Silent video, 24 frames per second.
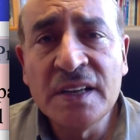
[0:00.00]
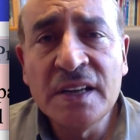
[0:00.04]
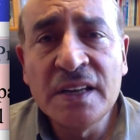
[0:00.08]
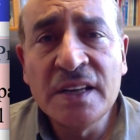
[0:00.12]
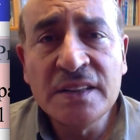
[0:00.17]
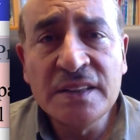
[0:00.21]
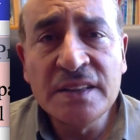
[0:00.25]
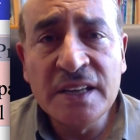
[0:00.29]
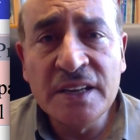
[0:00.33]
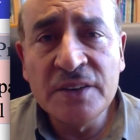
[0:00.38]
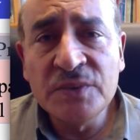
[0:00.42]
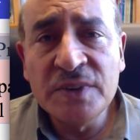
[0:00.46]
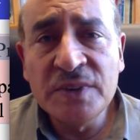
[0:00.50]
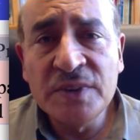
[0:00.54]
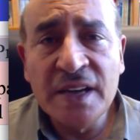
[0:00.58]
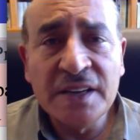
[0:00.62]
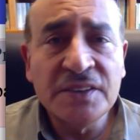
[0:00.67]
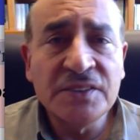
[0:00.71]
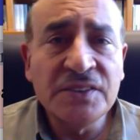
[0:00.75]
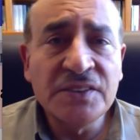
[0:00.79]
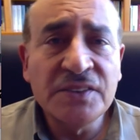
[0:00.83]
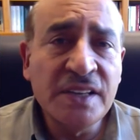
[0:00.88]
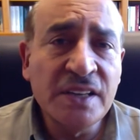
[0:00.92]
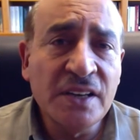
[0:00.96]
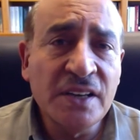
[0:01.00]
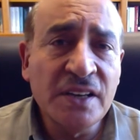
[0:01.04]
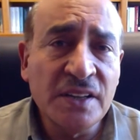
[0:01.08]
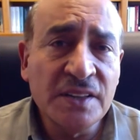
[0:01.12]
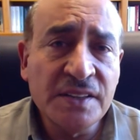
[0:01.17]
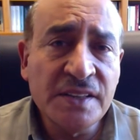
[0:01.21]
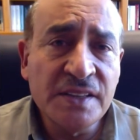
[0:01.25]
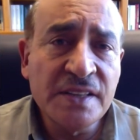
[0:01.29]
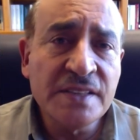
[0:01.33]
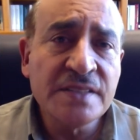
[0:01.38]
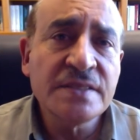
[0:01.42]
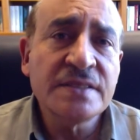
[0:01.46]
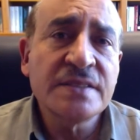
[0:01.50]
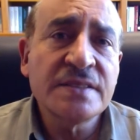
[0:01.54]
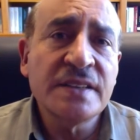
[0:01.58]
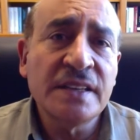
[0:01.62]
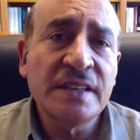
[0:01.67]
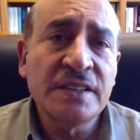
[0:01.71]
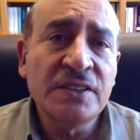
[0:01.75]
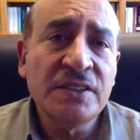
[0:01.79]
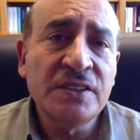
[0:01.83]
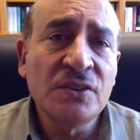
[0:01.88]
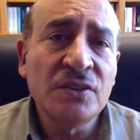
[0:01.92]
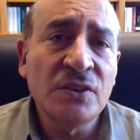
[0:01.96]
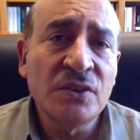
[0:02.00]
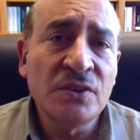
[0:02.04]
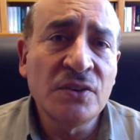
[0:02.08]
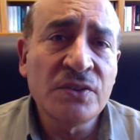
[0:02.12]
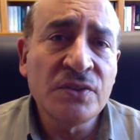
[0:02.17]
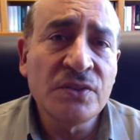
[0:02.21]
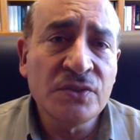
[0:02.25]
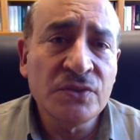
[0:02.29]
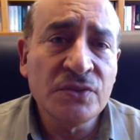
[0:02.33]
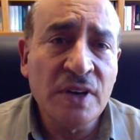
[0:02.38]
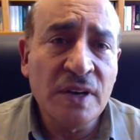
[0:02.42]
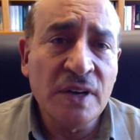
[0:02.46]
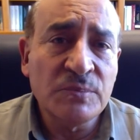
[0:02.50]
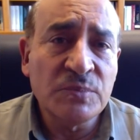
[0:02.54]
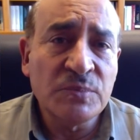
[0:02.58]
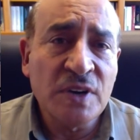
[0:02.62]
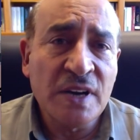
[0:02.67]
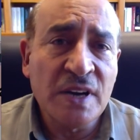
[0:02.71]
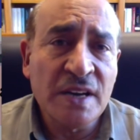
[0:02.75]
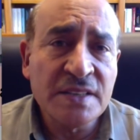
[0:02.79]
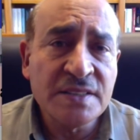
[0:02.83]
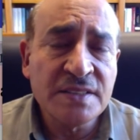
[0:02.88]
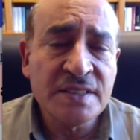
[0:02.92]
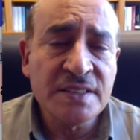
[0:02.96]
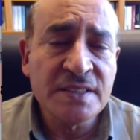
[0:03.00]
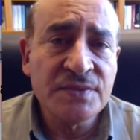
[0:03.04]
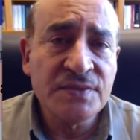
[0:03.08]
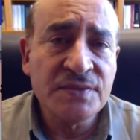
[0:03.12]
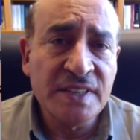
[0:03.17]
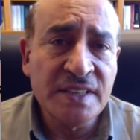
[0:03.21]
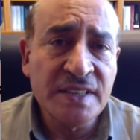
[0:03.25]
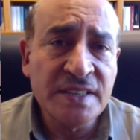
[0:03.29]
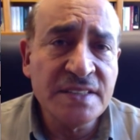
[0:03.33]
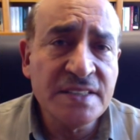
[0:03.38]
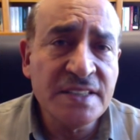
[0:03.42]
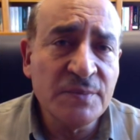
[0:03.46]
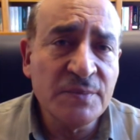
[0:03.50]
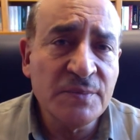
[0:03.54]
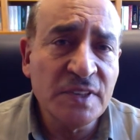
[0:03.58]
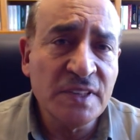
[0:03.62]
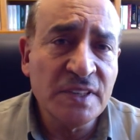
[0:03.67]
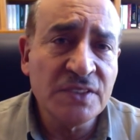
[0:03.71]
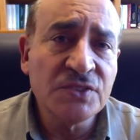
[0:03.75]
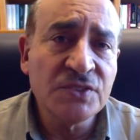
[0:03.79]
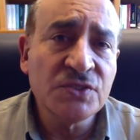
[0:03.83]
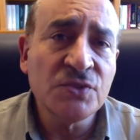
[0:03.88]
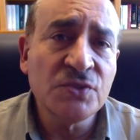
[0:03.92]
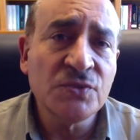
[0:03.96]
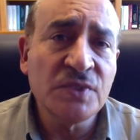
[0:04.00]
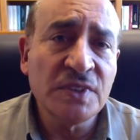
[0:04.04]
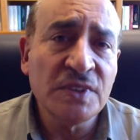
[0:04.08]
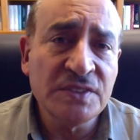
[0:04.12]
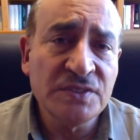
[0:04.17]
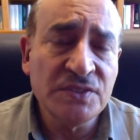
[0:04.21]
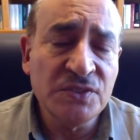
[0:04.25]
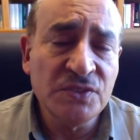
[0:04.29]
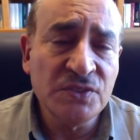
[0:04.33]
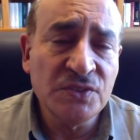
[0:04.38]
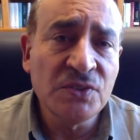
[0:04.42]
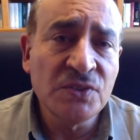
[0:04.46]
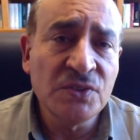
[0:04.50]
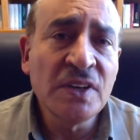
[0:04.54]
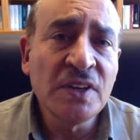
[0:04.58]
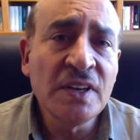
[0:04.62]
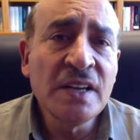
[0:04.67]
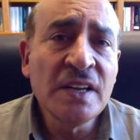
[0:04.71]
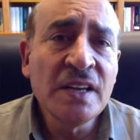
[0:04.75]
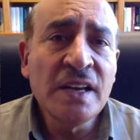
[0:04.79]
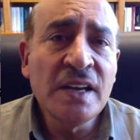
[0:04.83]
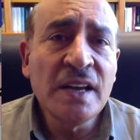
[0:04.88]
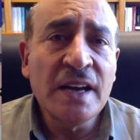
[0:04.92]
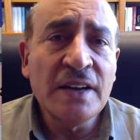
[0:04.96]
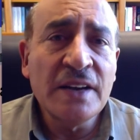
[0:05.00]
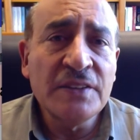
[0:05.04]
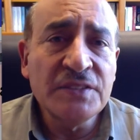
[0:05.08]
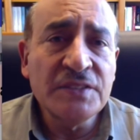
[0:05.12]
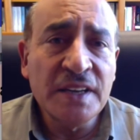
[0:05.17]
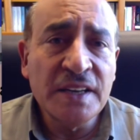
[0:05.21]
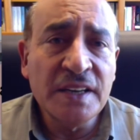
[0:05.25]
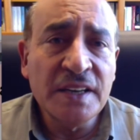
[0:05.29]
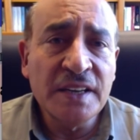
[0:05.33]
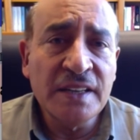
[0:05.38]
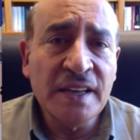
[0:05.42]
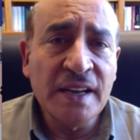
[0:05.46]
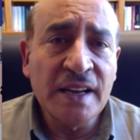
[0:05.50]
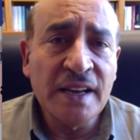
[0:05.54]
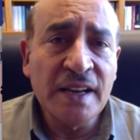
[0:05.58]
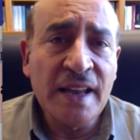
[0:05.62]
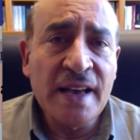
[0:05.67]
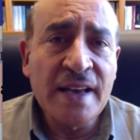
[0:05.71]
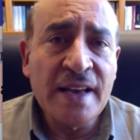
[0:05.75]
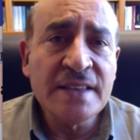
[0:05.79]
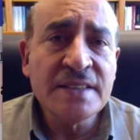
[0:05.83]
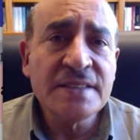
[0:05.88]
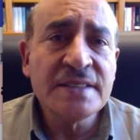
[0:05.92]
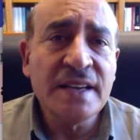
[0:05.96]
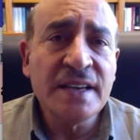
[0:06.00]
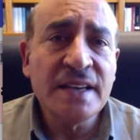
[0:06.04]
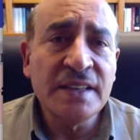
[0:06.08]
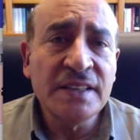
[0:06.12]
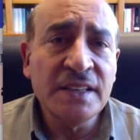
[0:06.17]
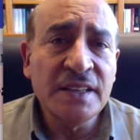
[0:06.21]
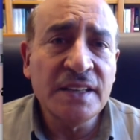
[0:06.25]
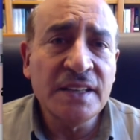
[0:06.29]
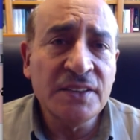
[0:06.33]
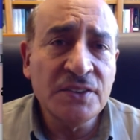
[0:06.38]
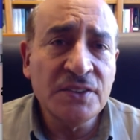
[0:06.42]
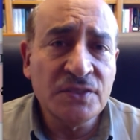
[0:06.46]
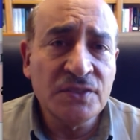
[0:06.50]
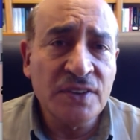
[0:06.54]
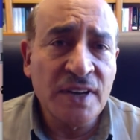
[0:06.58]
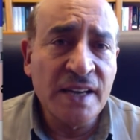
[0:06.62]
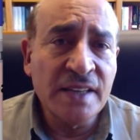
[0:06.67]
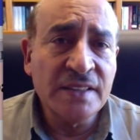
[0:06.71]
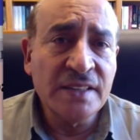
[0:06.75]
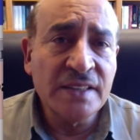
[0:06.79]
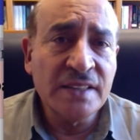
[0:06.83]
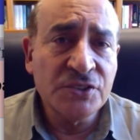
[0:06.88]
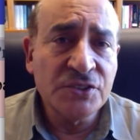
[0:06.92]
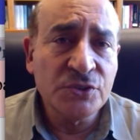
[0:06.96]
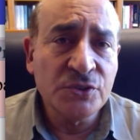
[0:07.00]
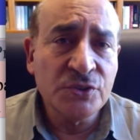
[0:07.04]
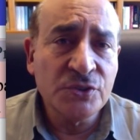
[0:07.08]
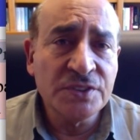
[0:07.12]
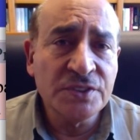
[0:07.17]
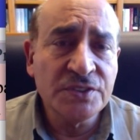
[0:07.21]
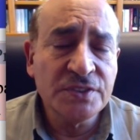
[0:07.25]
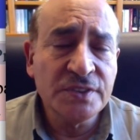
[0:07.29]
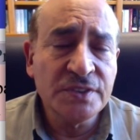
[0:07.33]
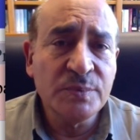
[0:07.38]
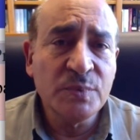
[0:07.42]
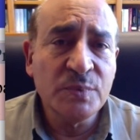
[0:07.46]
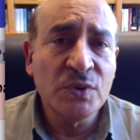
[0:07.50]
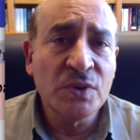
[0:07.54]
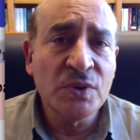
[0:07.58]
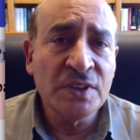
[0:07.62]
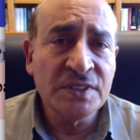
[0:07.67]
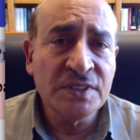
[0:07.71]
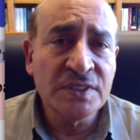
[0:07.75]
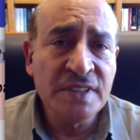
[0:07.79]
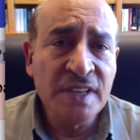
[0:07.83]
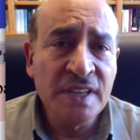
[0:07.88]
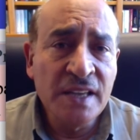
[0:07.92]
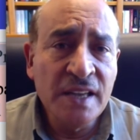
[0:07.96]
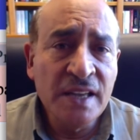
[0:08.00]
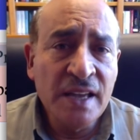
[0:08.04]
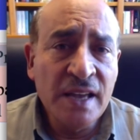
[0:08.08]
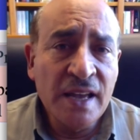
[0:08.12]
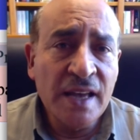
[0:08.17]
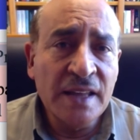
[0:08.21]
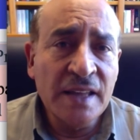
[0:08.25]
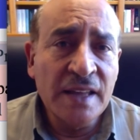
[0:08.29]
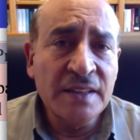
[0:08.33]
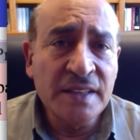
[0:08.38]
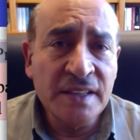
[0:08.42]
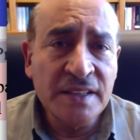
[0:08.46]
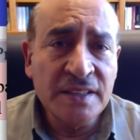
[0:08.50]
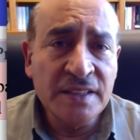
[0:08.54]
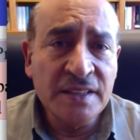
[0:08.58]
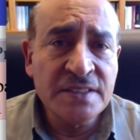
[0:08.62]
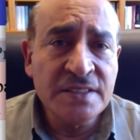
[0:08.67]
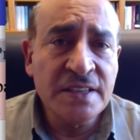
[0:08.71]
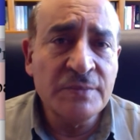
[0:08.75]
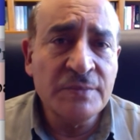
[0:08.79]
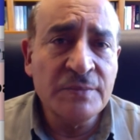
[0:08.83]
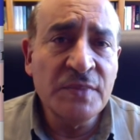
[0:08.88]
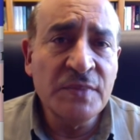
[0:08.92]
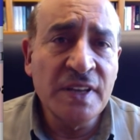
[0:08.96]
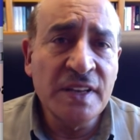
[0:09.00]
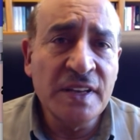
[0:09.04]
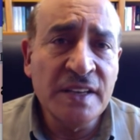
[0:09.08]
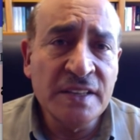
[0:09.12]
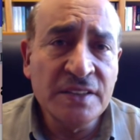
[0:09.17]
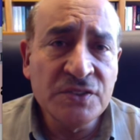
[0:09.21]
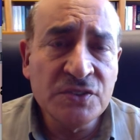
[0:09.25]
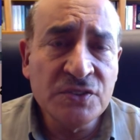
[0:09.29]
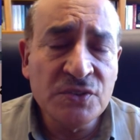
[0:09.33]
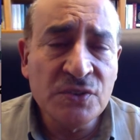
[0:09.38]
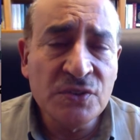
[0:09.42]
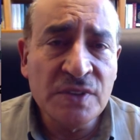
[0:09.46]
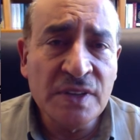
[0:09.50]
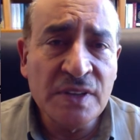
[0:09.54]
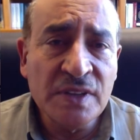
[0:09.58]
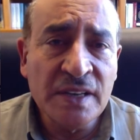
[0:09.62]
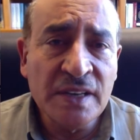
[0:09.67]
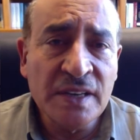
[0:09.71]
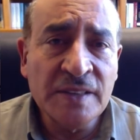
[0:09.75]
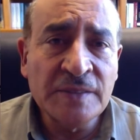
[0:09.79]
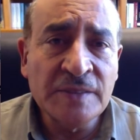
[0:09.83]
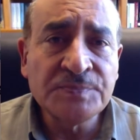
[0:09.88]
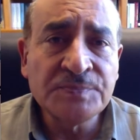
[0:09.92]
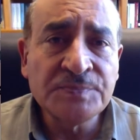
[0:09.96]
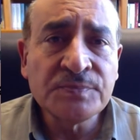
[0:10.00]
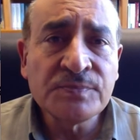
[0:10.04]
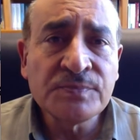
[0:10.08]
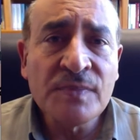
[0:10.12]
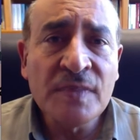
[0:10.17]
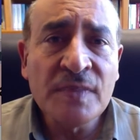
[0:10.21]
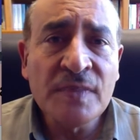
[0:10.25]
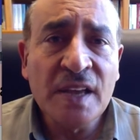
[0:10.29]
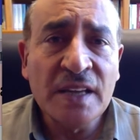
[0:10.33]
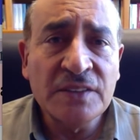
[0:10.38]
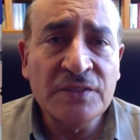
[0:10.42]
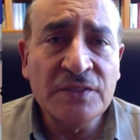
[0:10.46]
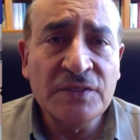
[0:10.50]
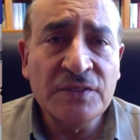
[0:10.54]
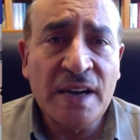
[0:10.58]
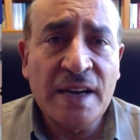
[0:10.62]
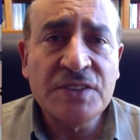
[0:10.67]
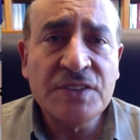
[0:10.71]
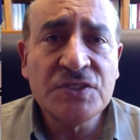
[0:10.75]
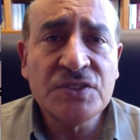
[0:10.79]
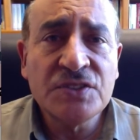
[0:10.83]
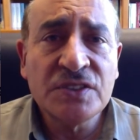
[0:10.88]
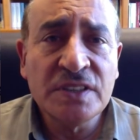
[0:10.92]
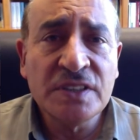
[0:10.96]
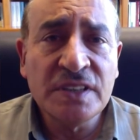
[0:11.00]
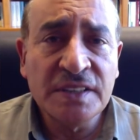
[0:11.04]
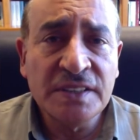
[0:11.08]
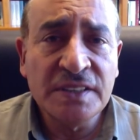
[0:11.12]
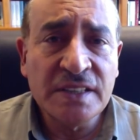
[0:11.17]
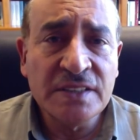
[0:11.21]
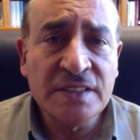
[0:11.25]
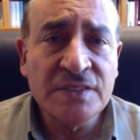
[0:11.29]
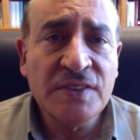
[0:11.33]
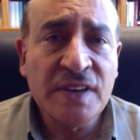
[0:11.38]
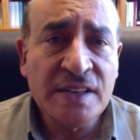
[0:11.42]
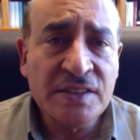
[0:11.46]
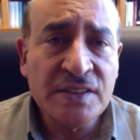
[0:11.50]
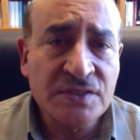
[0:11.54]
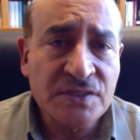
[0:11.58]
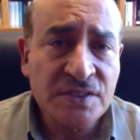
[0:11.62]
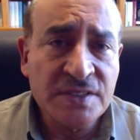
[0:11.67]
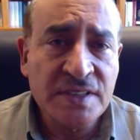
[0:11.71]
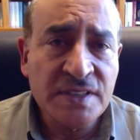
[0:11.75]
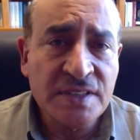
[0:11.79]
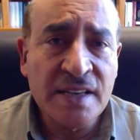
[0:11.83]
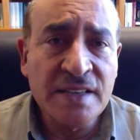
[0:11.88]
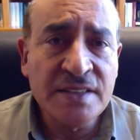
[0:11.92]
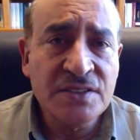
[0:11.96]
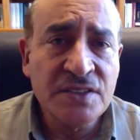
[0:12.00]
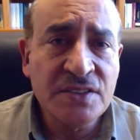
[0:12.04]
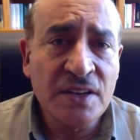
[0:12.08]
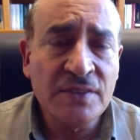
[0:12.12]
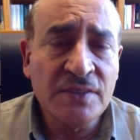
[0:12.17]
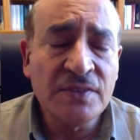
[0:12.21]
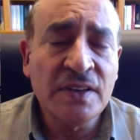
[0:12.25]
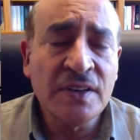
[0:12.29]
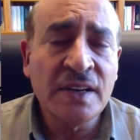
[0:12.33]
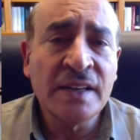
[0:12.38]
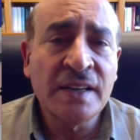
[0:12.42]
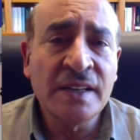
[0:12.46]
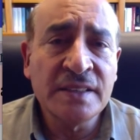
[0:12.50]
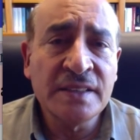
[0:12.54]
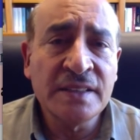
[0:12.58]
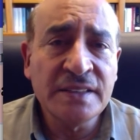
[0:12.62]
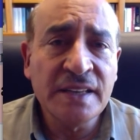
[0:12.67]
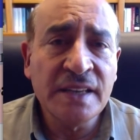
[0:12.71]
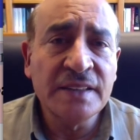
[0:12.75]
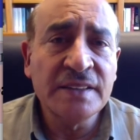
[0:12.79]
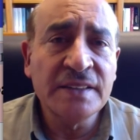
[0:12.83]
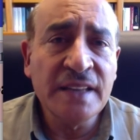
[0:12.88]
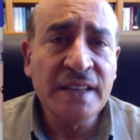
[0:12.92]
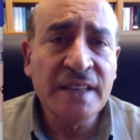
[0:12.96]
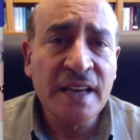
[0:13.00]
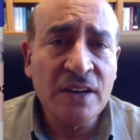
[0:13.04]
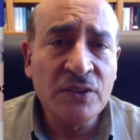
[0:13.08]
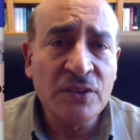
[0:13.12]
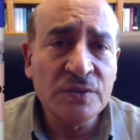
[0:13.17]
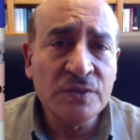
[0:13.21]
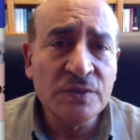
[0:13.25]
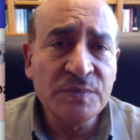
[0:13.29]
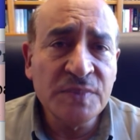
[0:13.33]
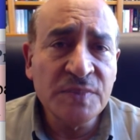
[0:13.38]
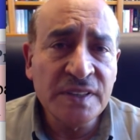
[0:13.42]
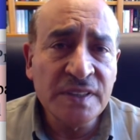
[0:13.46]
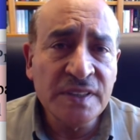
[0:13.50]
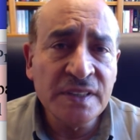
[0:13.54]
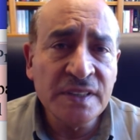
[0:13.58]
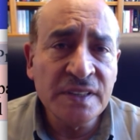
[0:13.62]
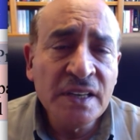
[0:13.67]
Then we agree on this. Then you go through a process very similar to what you have done in the class, and then you write a short report, and then you submit it to the advisor, and the advisor signs off on it, and that would be